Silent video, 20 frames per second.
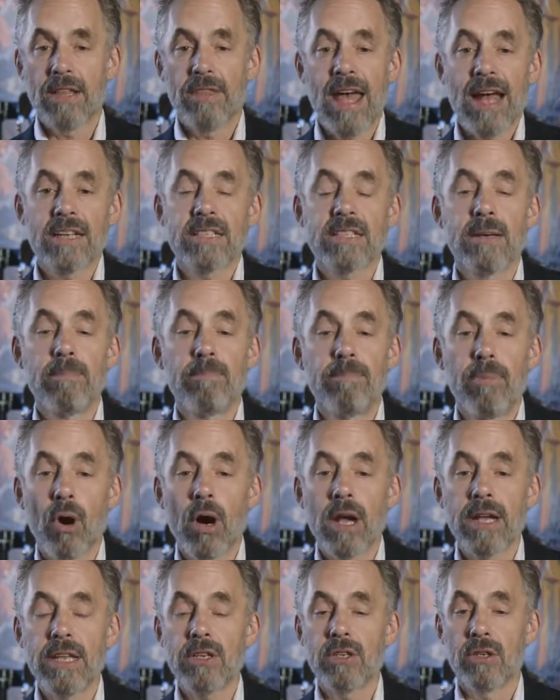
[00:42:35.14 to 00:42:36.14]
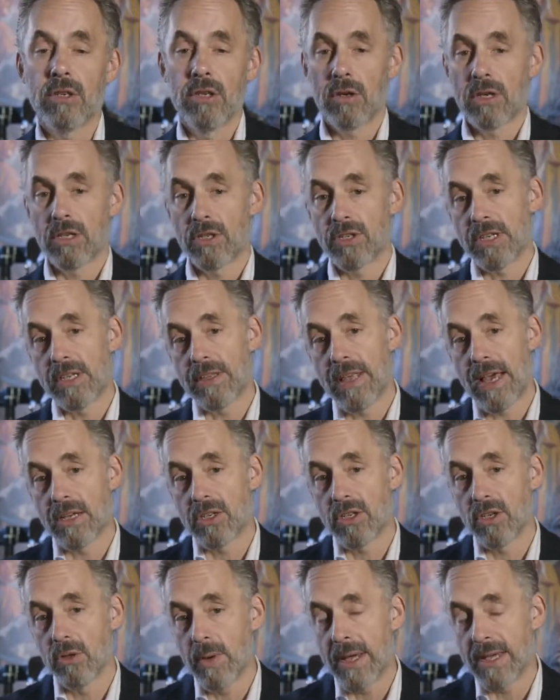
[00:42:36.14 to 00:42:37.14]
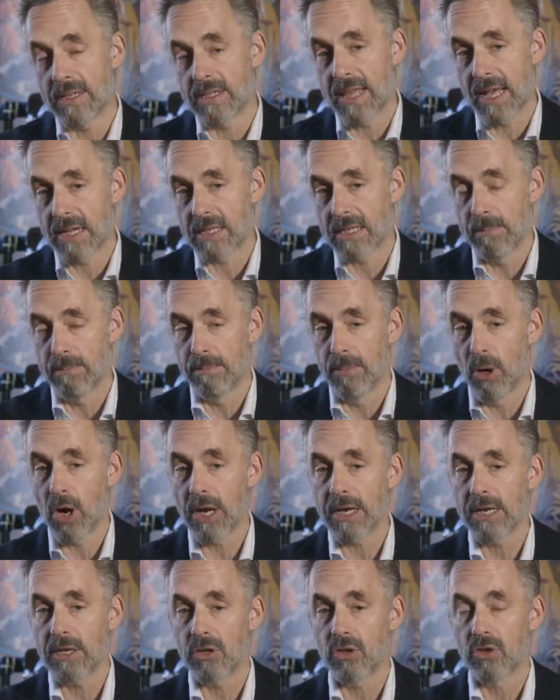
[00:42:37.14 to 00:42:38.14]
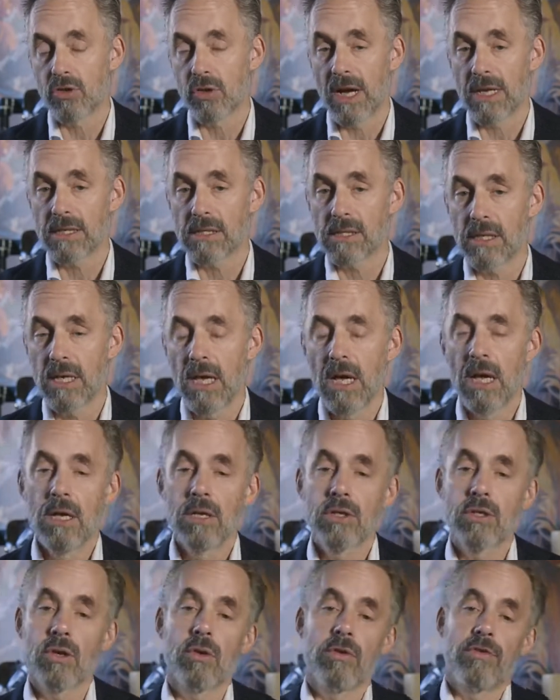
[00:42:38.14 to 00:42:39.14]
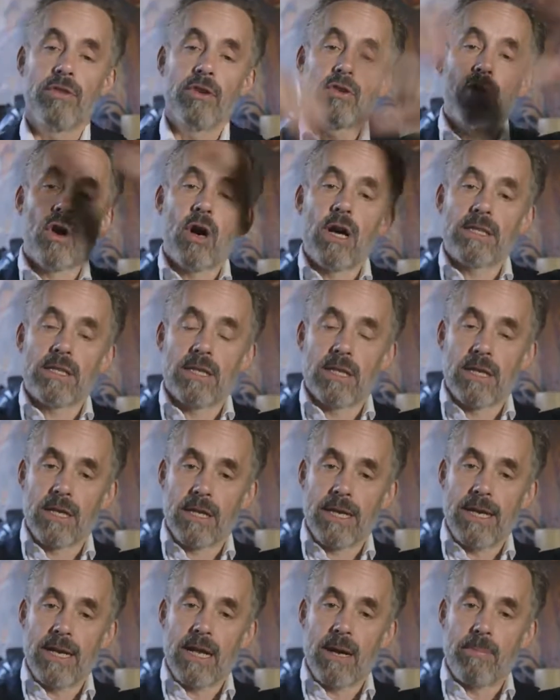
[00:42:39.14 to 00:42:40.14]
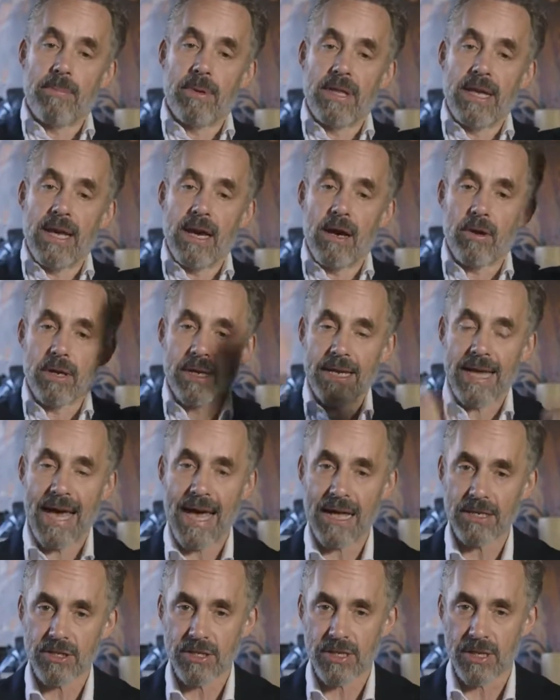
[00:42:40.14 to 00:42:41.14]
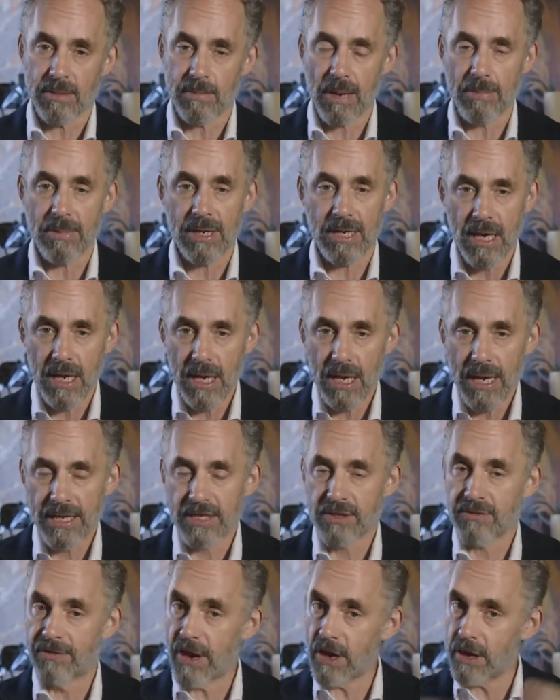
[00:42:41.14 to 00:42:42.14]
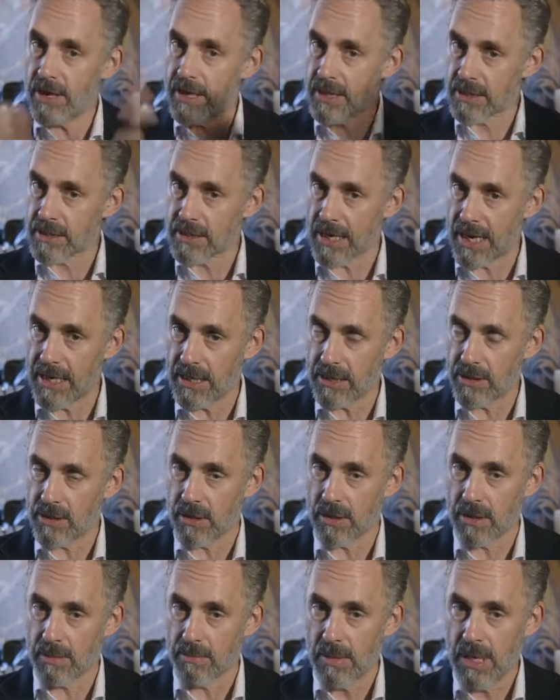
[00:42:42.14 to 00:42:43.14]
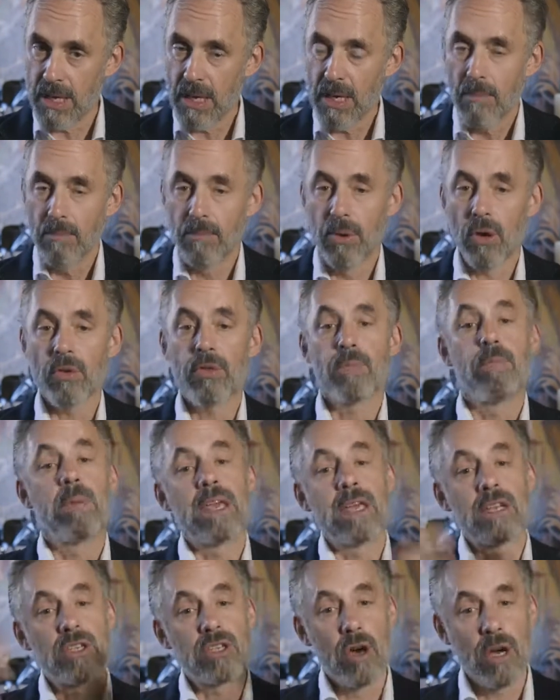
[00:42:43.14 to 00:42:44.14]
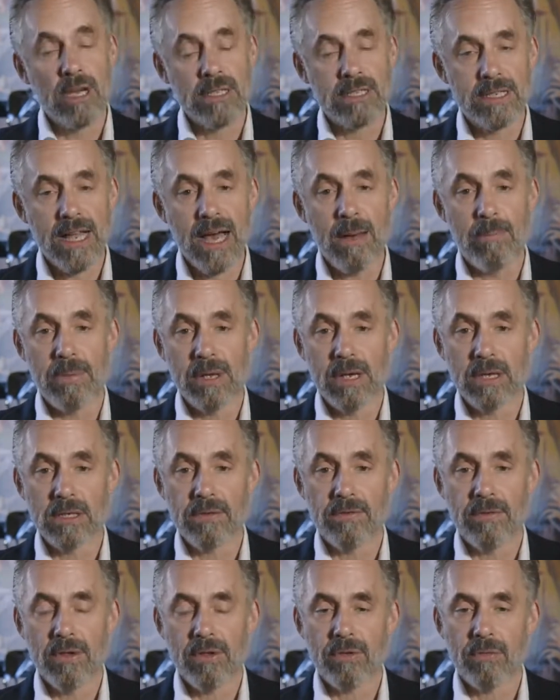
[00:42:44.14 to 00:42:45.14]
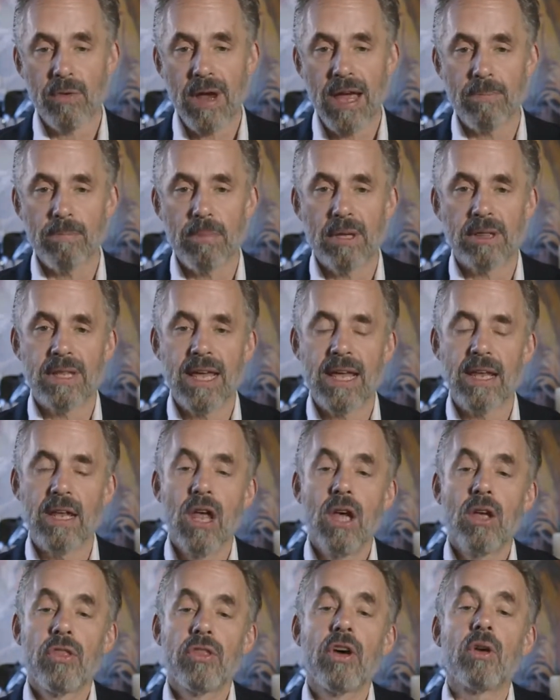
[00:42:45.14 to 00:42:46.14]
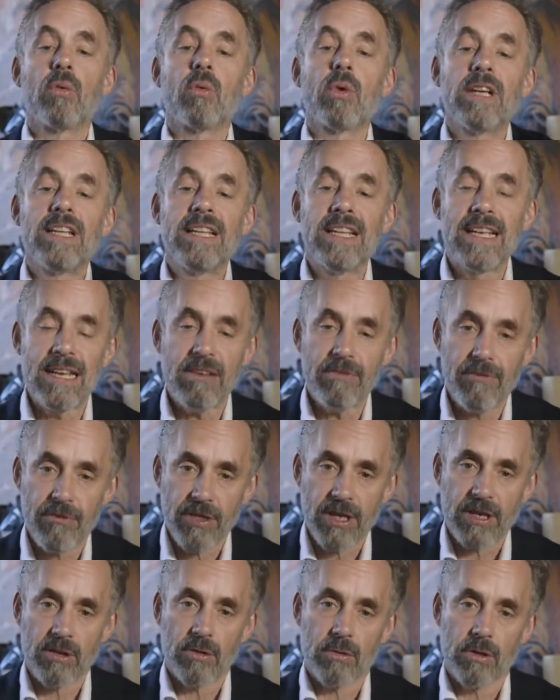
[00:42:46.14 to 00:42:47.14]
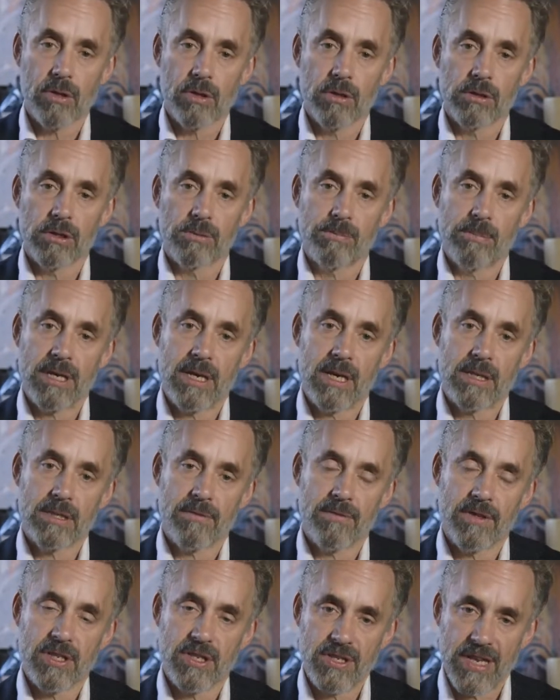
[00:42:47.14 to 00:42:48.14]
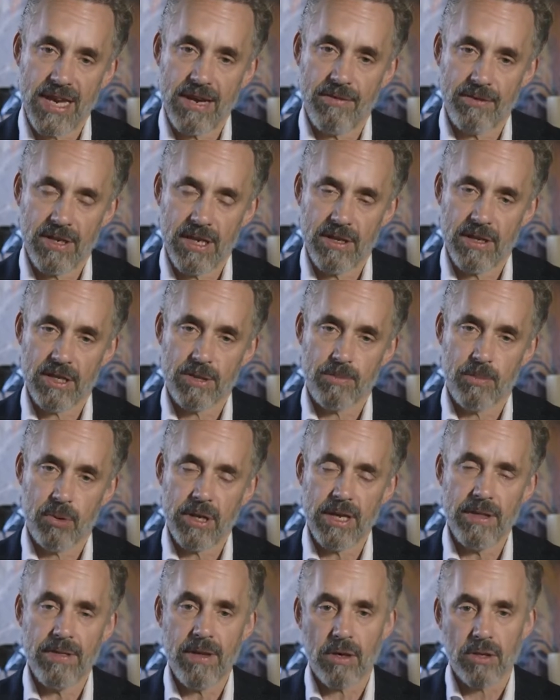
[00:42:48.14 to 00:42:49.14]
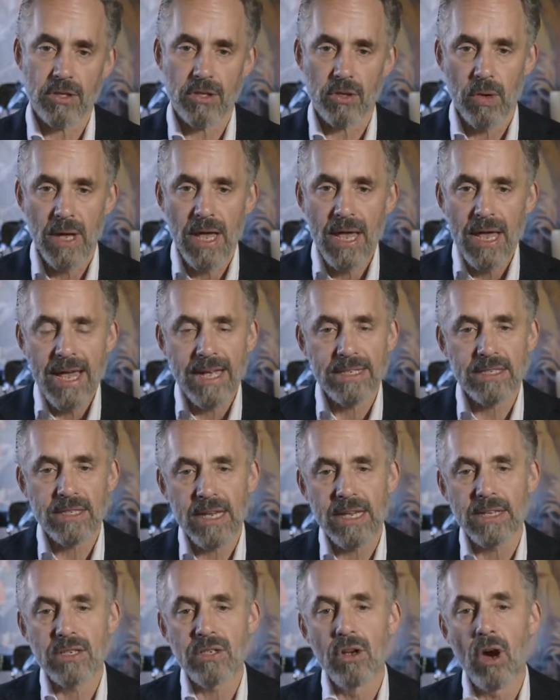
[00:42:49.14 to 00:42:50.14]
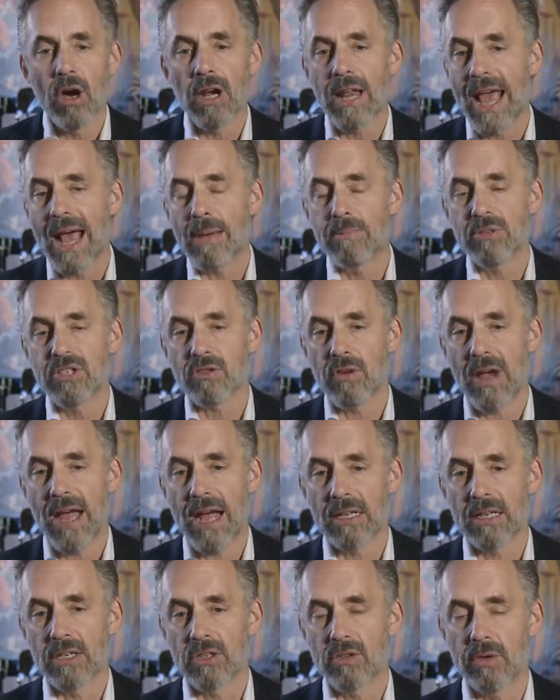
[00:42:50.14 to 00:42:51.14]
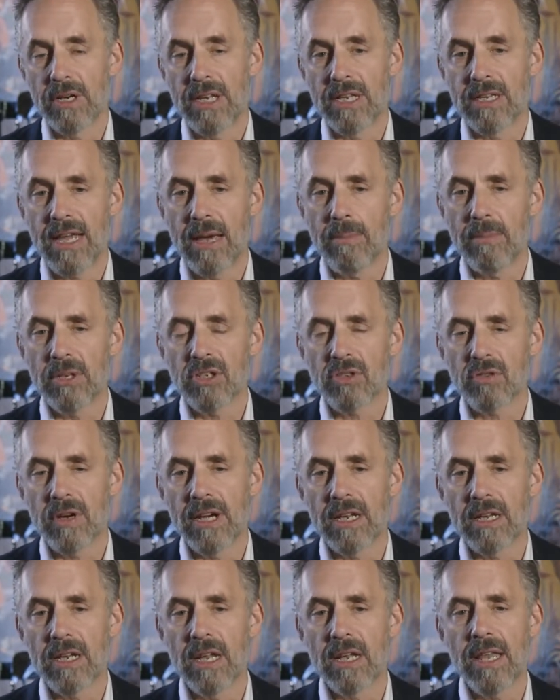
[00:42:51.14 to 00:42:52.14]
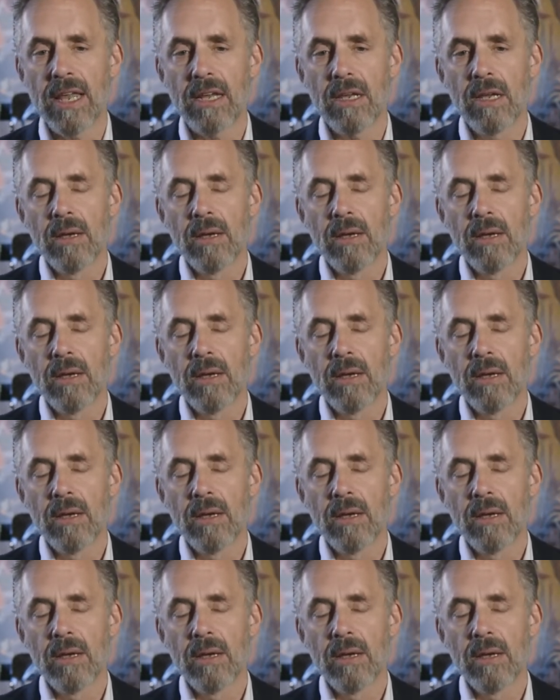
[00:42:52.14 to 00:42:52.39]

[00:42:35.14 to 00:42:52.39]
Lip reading: and that's embodied. You can see that two ways. That's embodied trust. So if you toss a little kid up in the air and catch them, I mean, it's very exciting to them, both being tossed up because of the threat, but then the relief that occurs because of the safety that's put in there. So it's not abstract, it's really demonstrated. And then